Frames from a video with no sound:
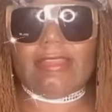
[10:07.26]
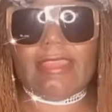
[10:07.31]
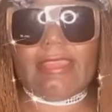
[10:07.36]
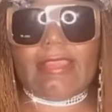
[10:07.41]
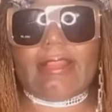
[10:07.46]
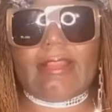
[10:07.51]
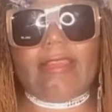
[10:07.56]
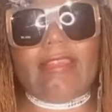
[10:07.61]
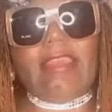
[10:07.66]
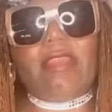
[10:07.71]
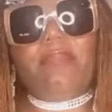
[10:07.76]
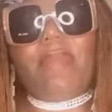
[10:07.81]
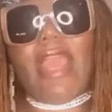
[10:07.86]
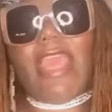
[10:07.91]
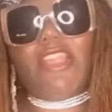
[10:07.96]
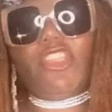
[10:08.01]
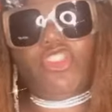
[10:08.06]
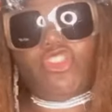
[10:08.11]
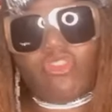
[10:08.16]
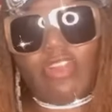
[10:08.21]
and declare
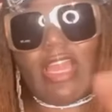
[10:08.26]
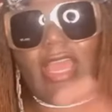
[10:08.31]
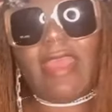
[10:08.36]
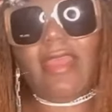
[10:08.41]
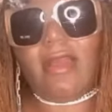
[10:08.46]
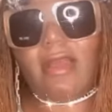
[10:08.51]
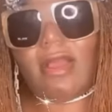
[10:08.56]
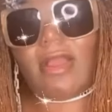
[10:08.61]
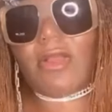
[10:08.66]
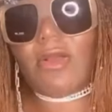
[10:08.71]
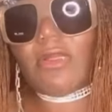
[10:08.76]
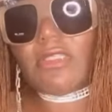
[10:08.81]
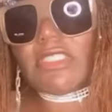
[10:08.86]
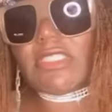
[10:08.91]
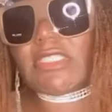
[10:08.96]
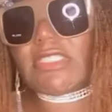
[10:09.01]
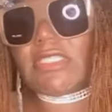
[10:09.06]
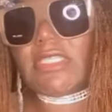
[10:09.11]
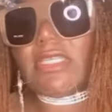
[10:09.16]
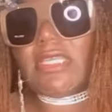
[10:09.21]
by July,
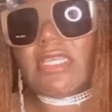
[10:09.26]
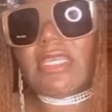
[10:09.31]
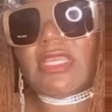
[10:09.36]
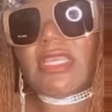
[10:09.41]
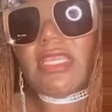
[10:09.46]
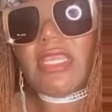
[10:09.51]
August,